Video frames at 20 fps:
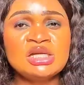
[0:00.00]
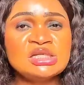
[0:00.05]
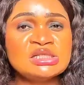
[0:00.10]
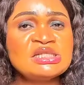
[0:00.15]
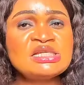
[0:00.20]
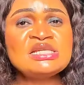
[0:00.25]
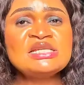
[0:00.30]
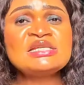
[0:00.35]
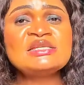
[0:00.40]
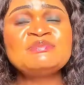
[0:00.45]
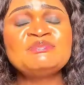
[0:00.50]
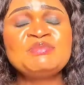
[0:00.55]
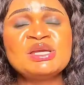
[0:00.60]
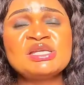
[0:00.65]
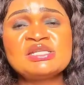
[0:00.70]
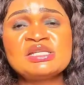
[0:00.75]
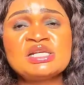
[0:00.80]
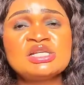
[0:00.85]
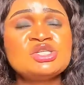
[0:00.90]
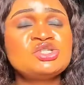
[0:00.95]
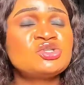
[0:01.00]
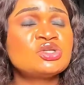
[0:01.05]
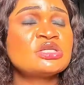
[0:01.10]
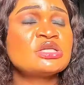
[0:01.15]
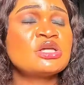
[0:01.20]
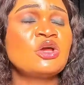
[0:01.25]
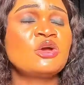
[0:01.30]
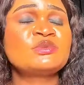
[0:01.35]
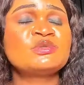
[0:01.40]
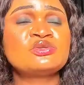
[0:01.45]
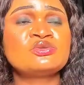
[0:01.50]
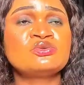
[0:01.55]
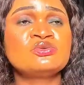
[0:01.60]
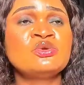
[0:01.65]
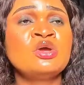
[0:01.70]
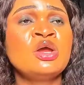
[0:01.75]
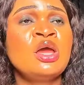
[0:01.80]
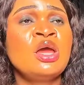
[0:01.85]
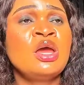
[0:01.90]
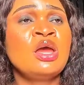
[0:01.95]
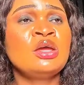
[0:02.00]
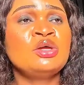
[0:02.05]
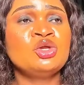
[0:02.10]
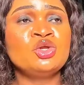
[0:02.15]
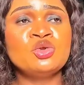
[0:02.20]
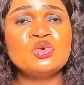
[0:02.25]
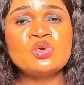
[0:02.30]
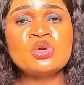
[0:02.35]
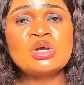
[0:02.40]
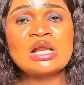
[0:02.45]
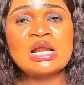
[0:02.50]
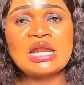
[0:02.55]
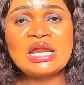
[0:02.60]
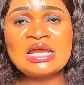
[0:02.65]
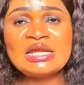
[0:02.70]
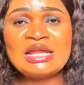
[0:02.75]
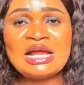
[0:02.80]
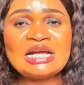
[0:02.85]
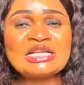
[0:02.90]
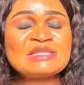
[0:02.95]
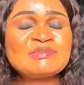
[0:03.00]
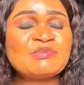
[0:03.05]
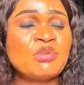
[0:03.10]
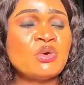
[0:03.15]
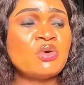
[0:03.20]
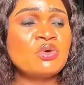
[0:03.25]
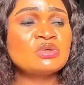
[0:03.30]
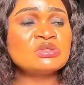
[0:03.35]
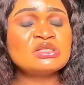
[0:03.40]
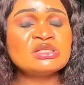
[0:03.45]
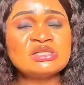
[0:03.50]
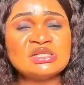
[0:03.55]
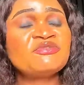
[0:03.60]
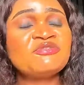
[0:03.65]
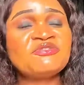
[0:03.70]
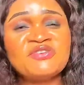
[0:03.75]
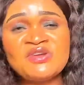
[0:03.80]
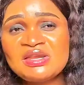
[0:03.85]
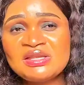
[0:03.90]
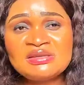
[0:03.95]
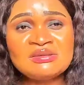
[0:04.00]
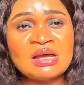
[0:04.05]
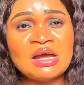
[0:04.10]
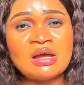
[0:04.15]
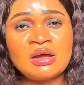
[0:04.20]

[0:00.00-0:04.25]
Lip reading: this basically just helps to clear dark spots, fade